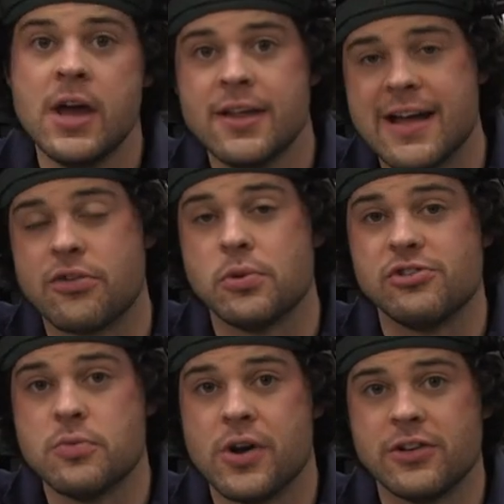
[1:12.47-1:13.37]
That's what
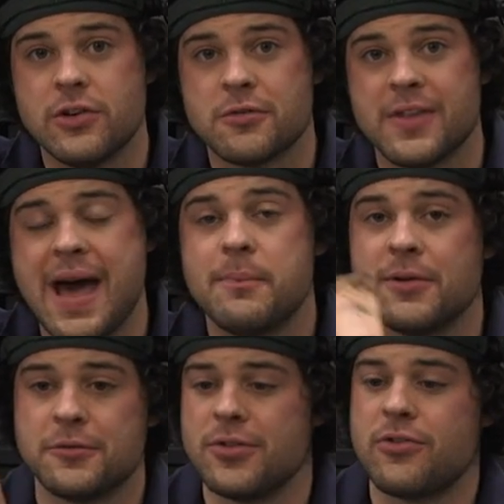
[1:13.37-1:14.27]
you want to do for that.
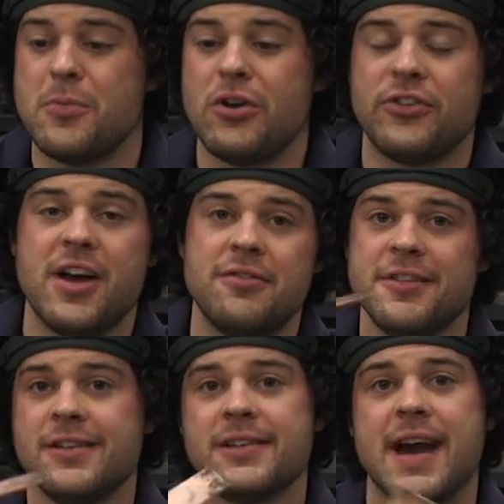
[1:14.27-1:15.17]
But for the small stuff,
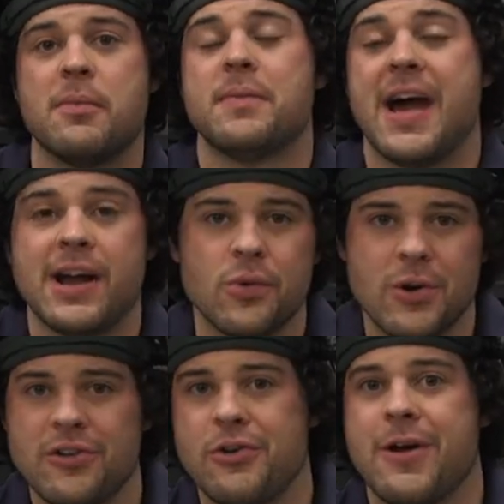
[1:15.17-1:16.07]
copper backer
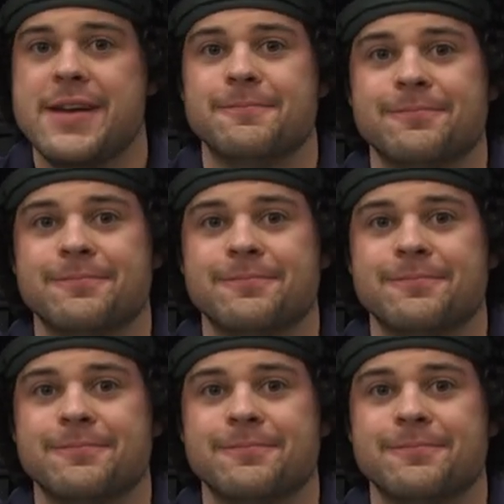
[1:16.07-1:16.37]
works great.